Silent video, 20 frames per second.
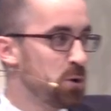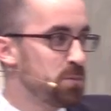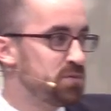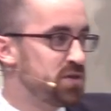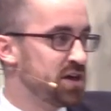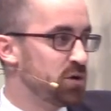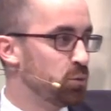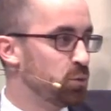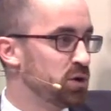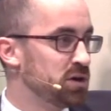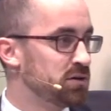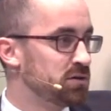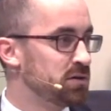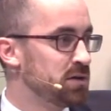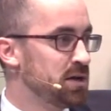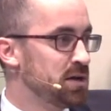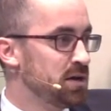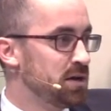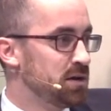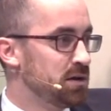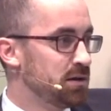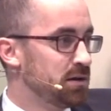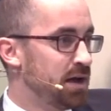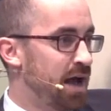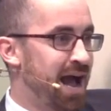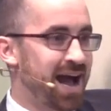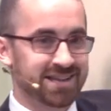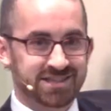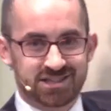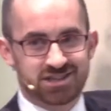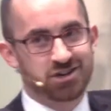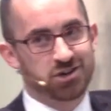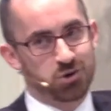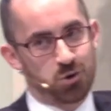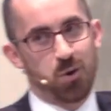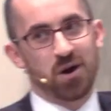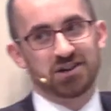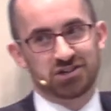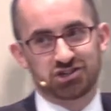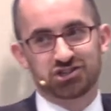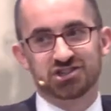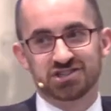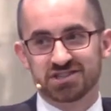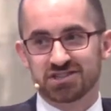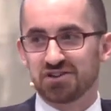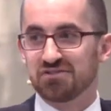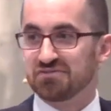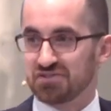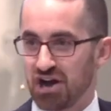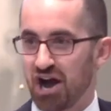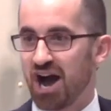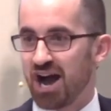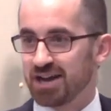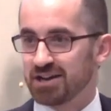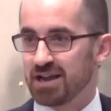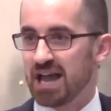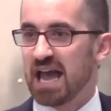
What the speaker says: that will ask questions of God